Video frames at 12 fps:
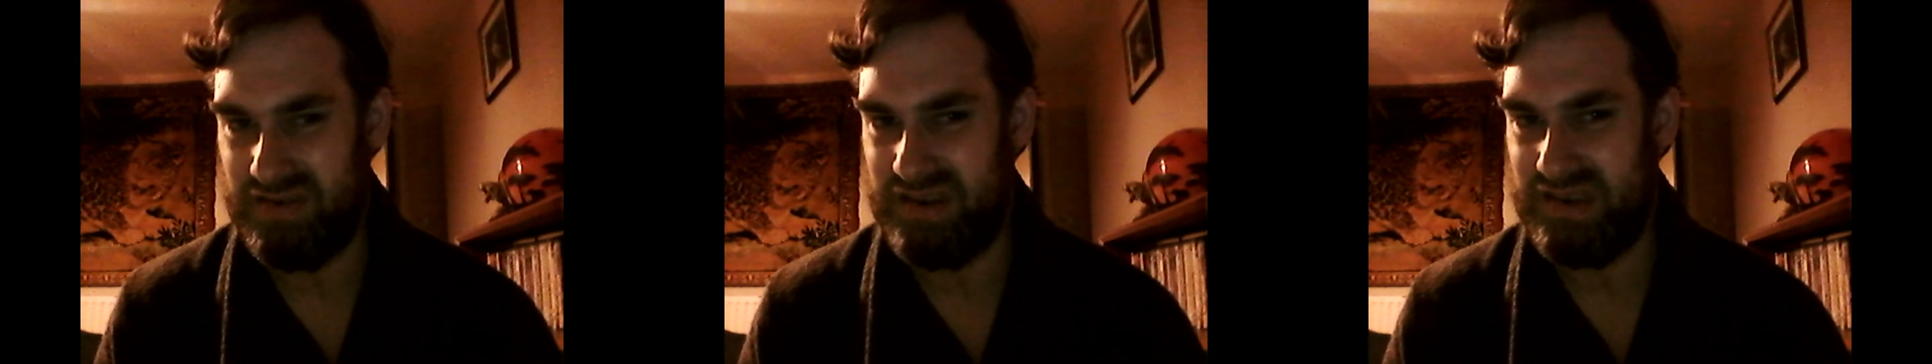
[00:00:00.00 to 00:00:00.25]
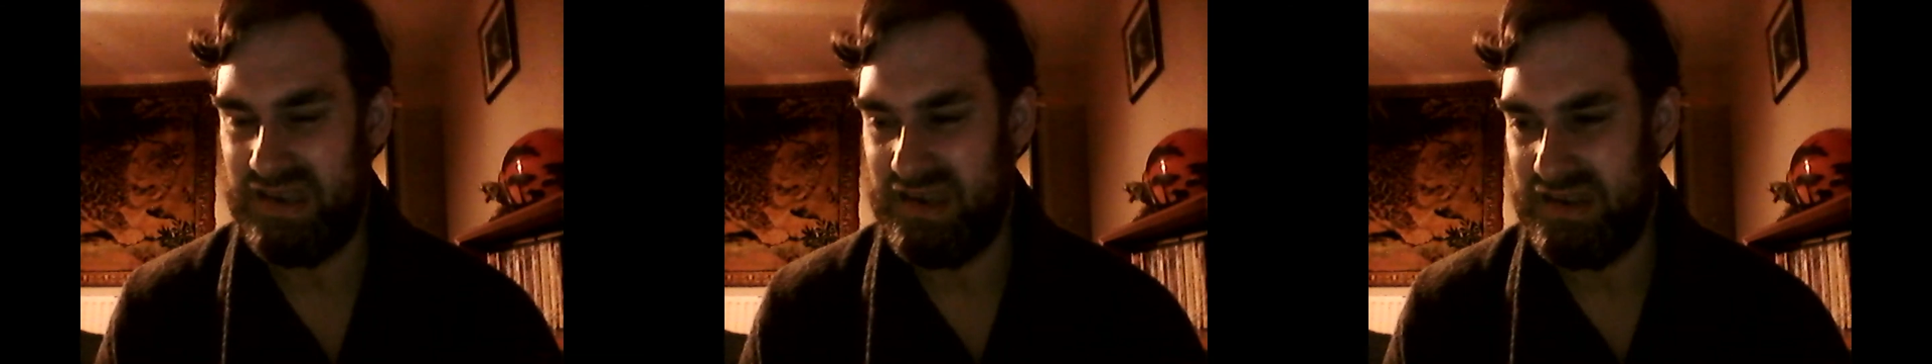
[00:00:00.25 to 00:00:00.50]

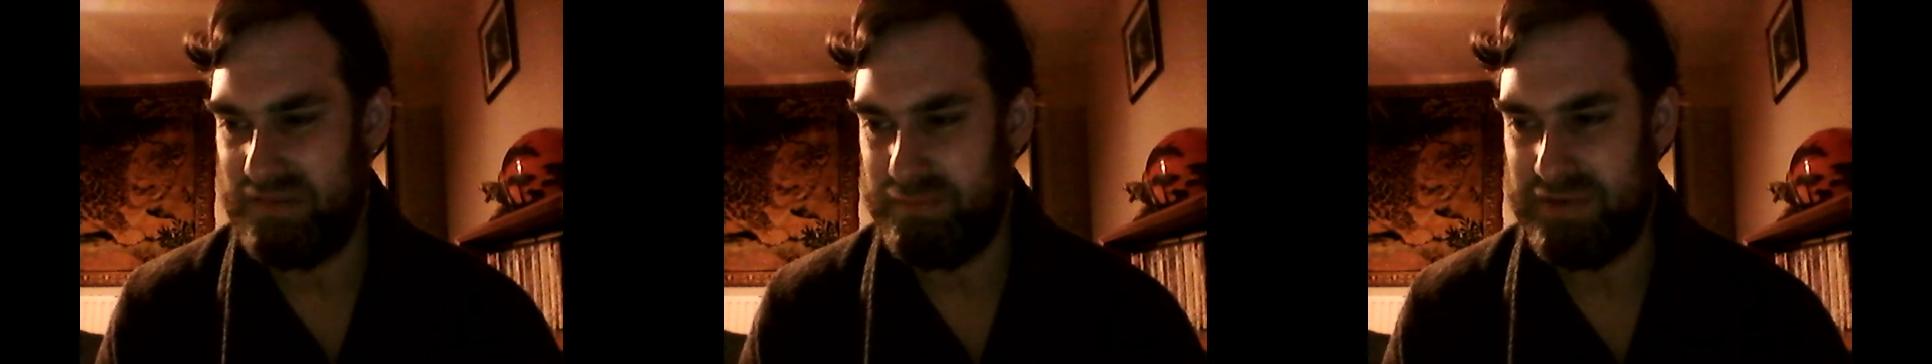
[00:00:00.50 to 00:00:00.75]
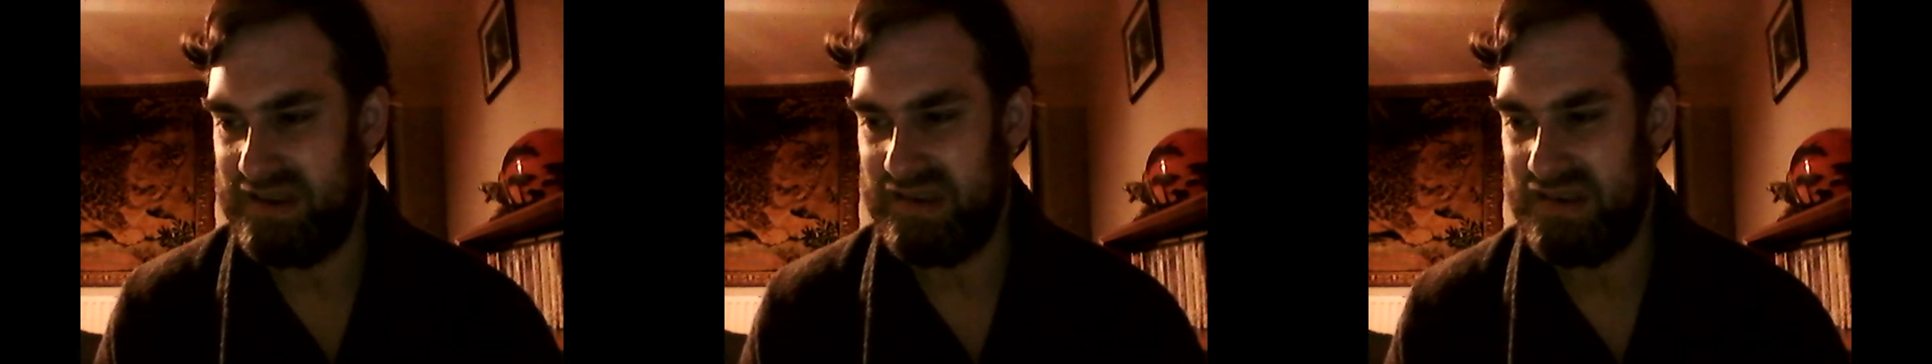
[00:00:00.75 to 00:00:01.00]
It's
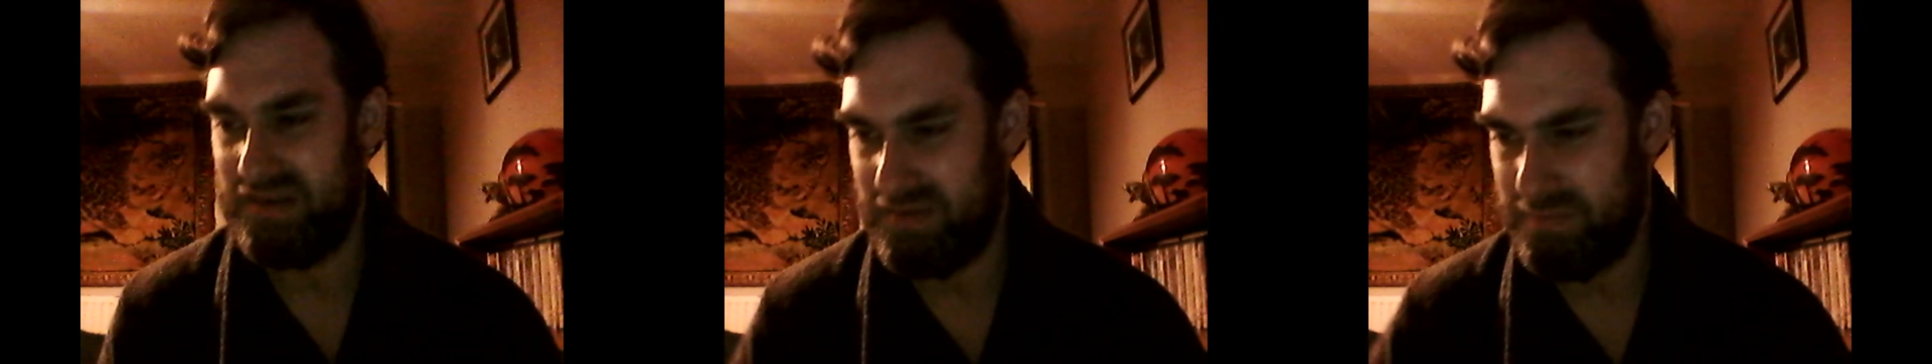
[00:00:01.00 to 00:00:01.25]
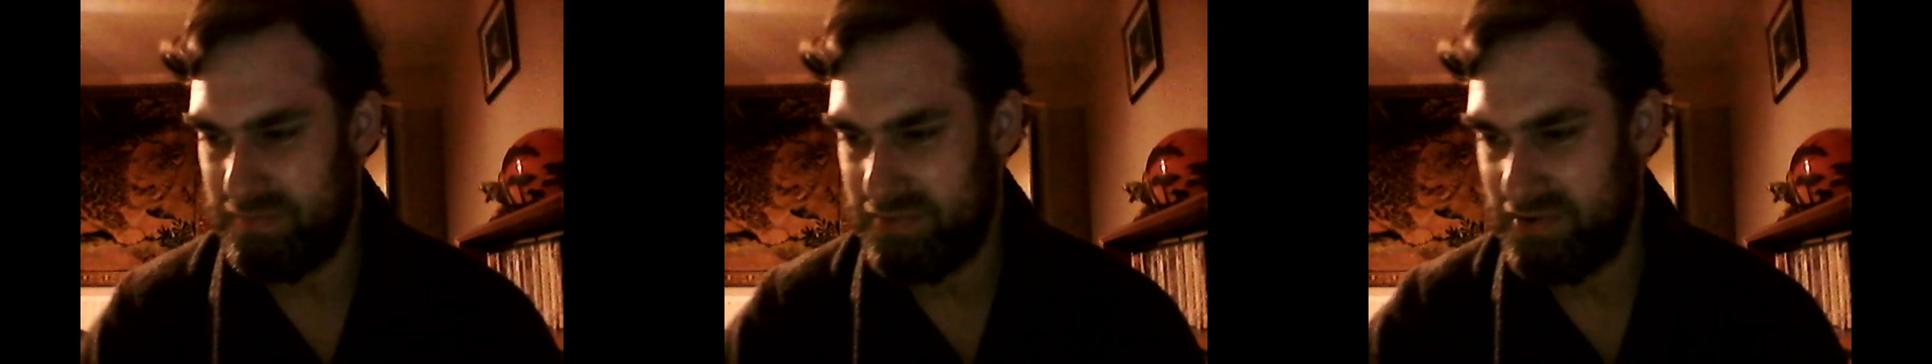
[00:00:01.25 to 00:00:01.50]
based on a
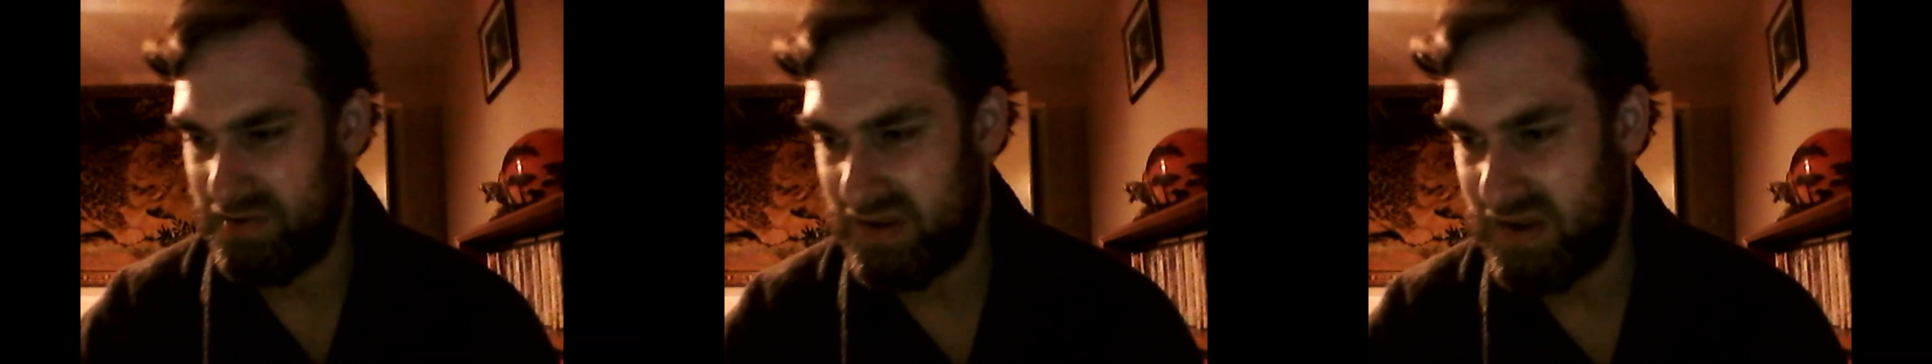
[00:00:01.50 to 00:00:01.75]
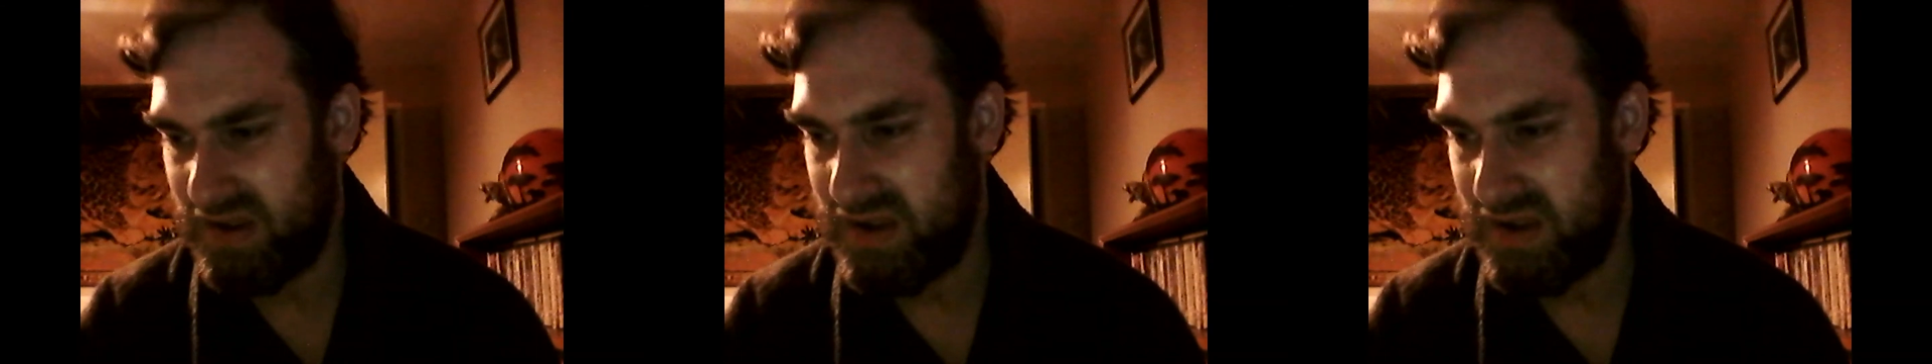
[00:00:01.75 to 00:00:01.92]
book.